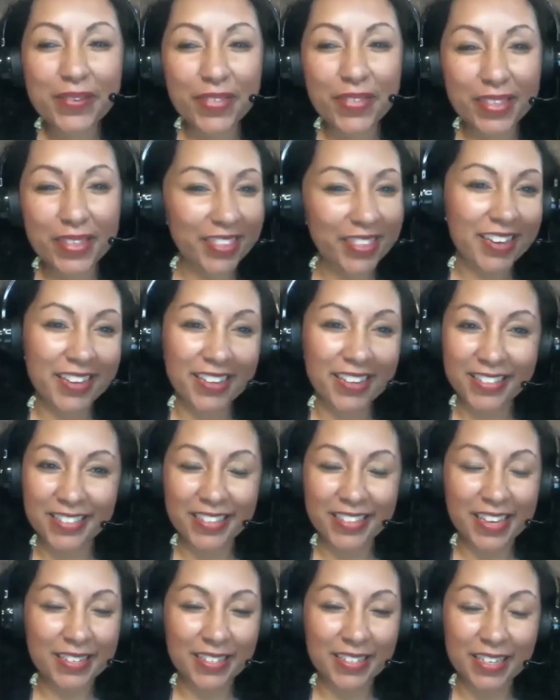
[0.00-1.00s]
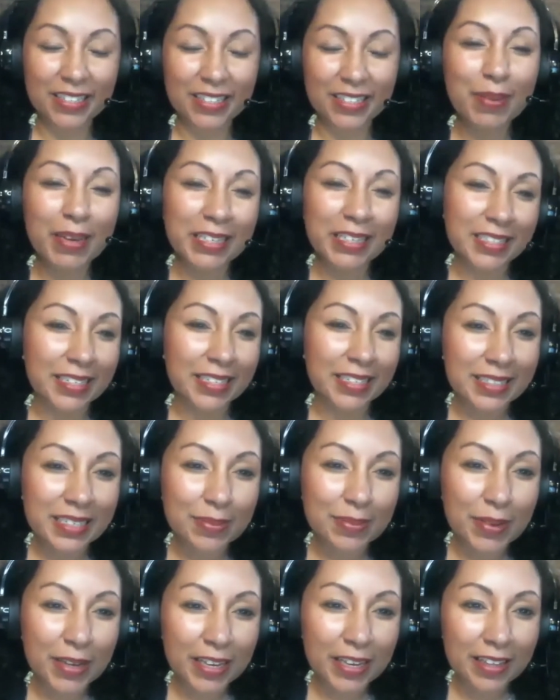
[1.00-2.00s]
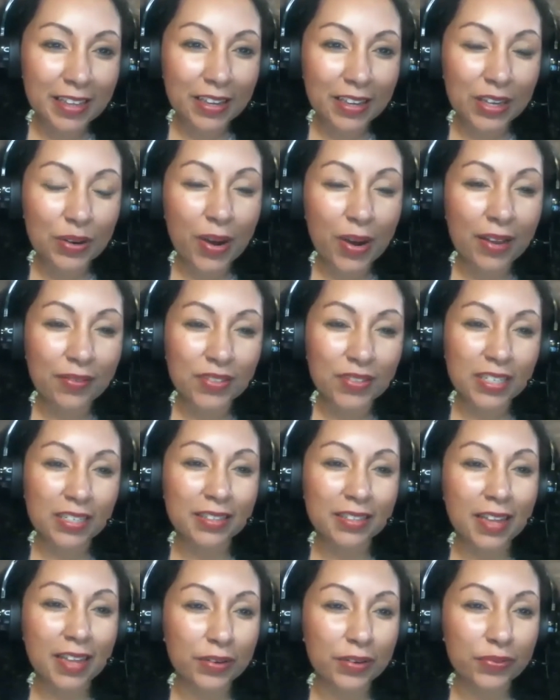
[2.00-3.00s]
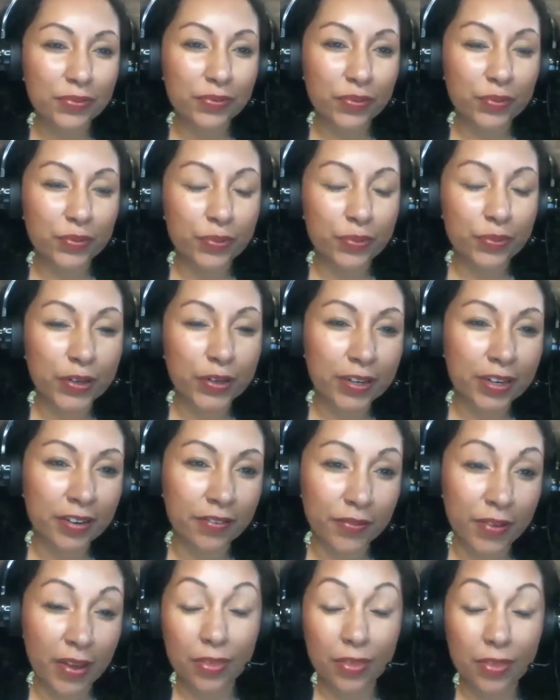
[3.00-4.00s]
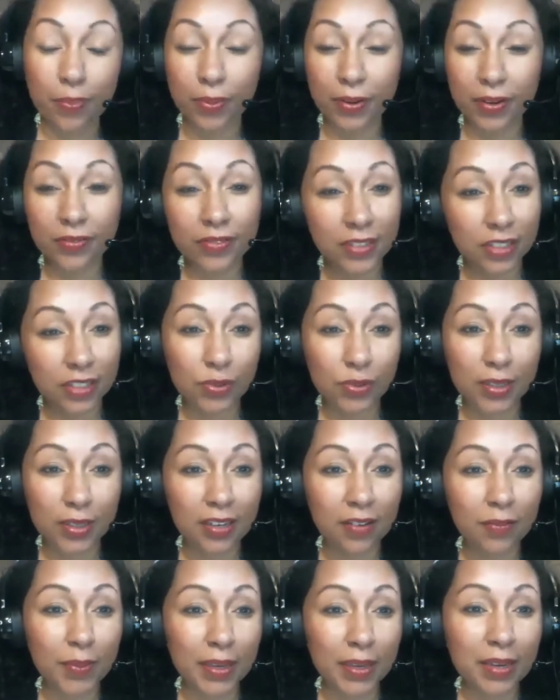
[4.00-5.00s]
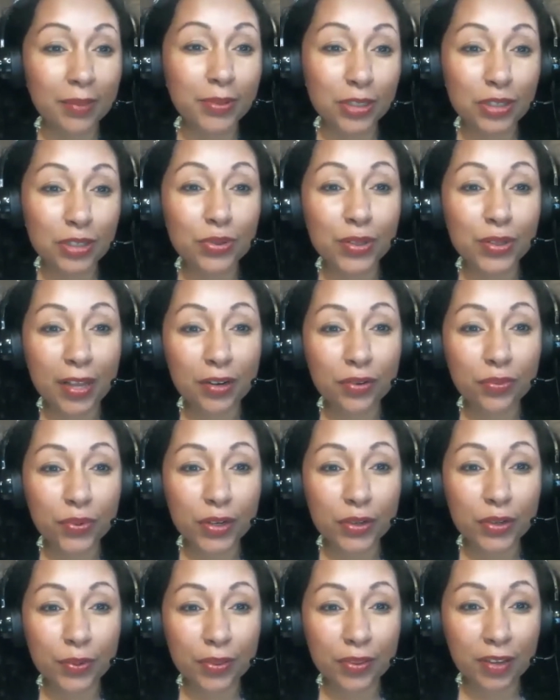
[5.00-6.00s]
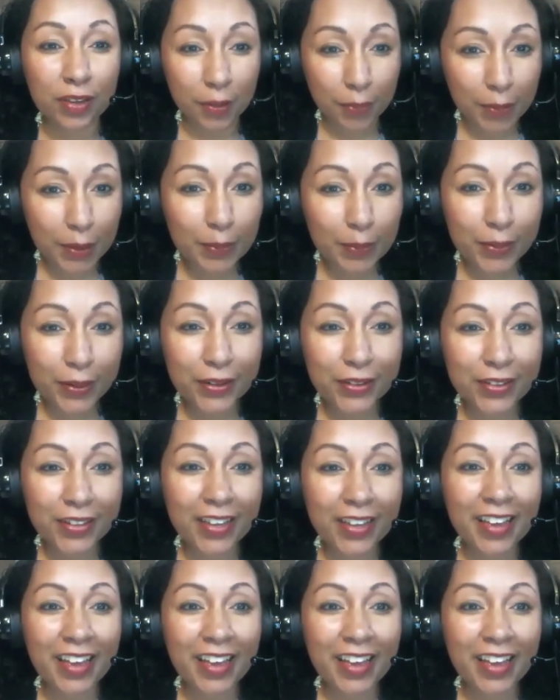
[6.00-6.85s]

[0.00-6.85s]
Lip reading: things, it does make sense to me, I've done a lot of work. I've had the privilege really of being able to do a lot of work with young people.